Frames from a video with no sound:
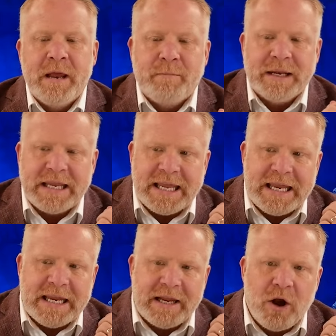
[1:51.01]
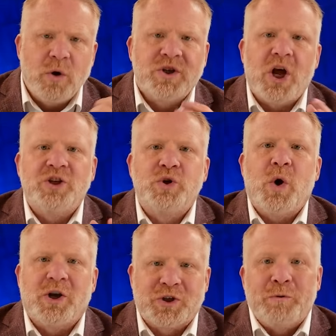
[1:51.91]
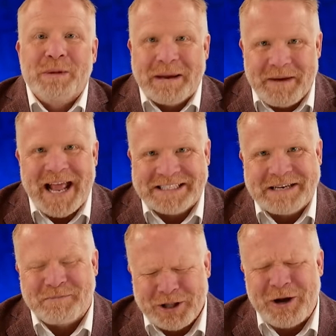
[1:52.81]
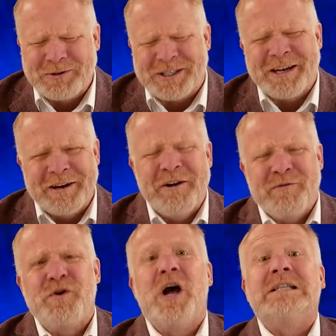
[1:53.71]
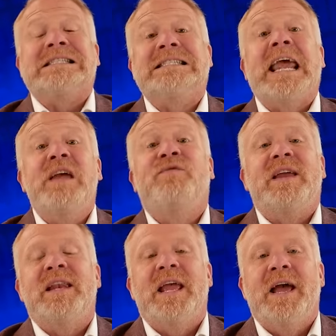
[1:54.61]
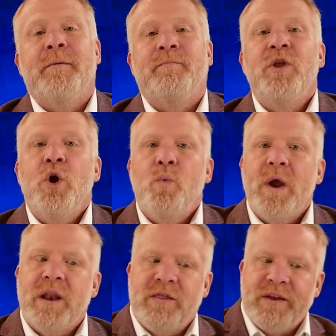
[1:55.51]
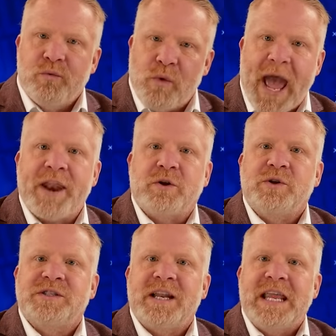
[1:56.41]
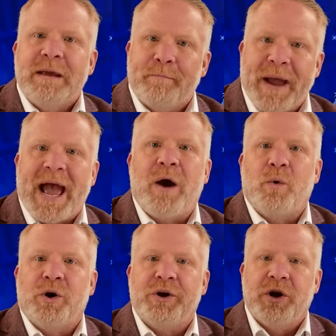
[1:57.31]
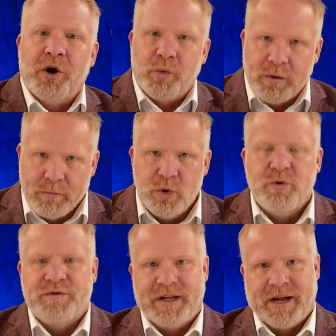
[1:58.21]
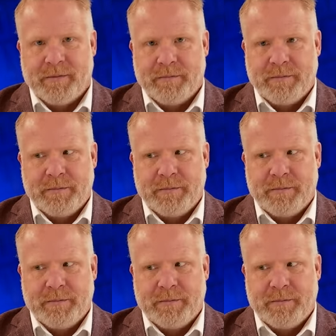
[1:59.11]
but he goes on to also blame Nancy Pelosi for not saving him when the radicals that he empowered removed him.